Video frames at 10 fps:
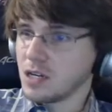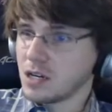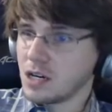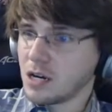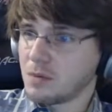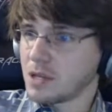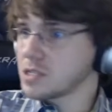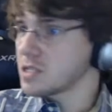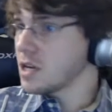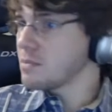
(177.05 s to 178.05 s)
uh, by
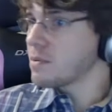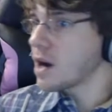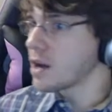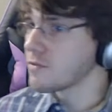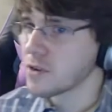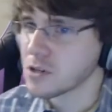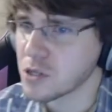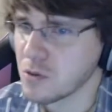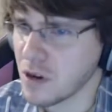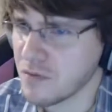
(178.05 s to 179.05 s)
state, by virtue of the